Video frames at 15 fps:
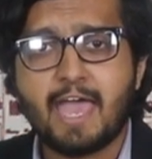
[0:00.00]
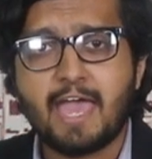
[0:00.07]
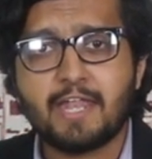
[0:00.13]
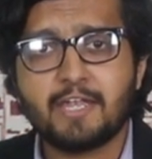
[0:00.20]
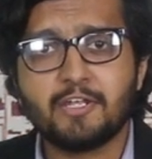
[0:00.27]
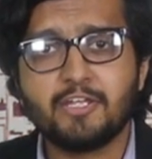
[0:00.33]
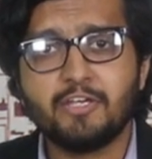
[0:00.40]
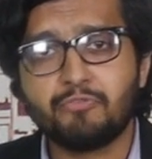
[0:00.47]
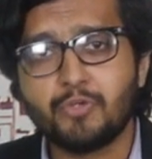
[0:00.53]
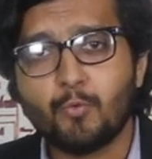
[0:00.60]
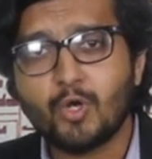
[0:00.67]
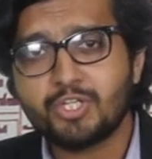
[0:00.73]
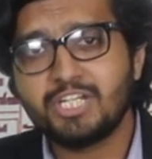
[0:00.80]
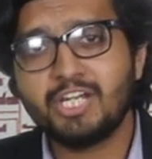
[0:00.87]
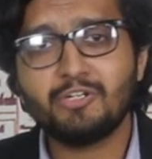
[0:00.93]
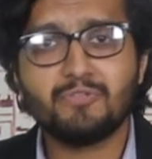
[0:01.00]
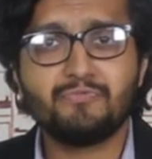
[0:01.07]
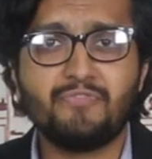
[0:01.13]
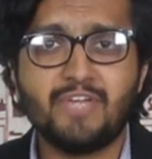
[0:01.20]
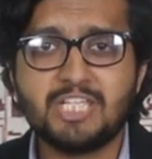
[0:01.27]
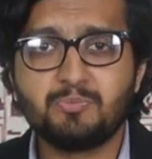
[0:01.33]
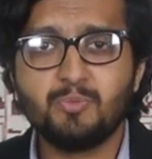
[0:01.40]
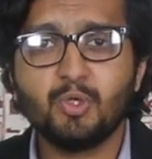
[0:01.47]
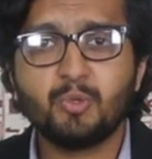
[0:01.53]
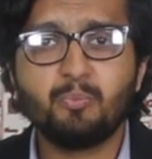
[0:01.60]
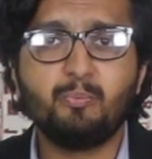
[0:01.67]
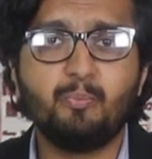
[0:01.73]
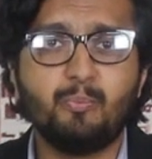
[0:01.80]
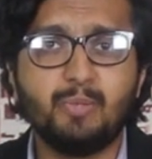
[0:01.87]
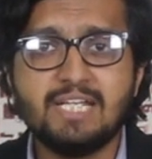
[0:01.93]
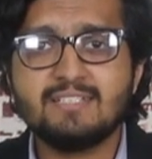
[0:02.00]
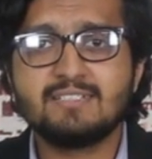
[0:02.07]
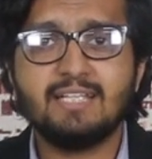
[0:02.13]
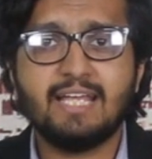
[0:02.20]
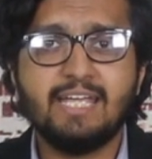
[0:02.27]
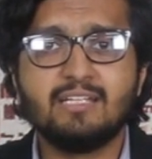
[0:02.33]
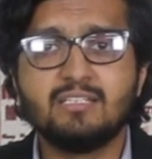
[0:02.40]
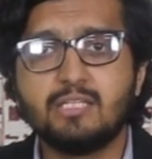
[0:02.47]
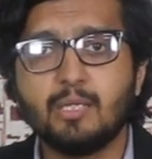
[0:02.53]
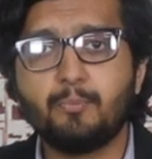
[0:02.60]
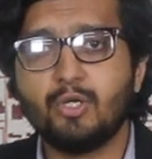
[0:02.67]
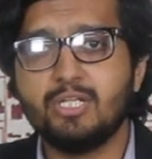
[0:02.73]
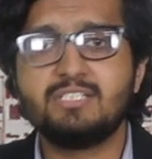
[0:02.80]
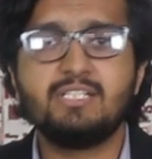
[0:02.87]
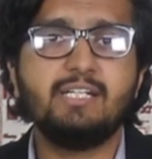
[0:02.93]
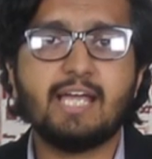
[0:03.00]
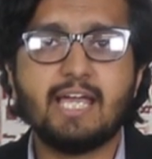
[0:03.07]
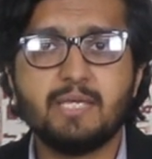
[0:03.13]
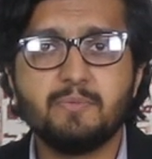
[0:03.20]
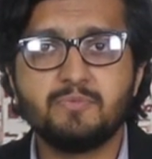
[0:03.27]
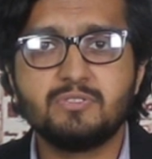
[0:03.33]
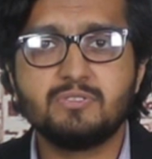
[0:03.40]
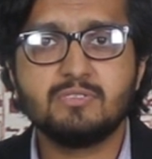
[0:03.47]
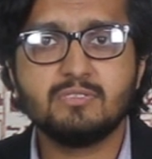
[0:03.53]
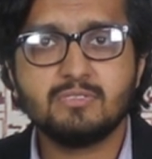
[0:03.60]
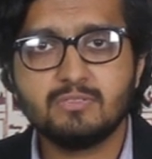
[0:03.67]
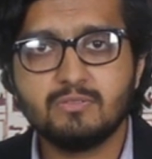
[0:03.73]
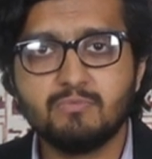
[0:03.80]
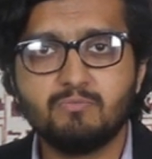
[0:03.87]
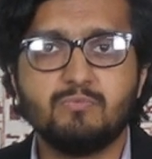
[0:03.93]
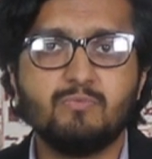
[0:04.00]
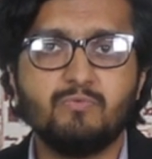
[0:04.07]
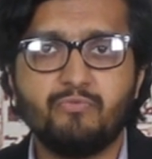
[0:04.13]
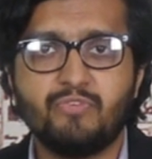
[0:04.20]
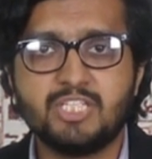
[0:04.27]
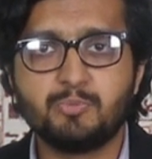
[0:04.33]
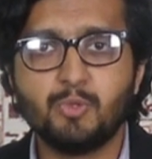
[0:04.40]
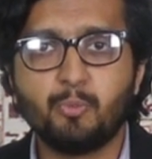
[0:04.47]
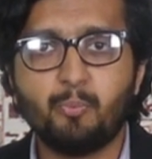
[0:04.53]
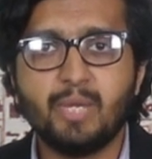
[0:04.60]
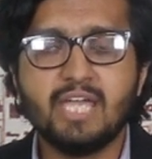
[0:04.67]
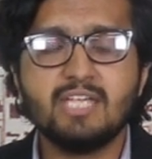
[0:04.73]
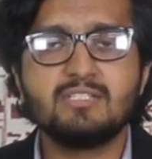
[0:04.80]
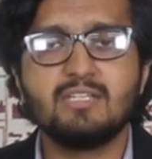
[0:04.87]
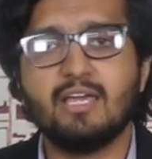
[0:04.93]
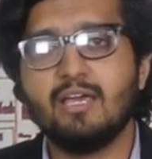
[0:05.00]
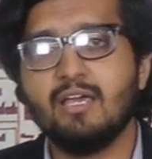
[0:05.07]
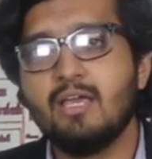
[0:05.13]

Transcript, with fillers: And if you're watching it on Facebook, please like the Policy Times Facebook page.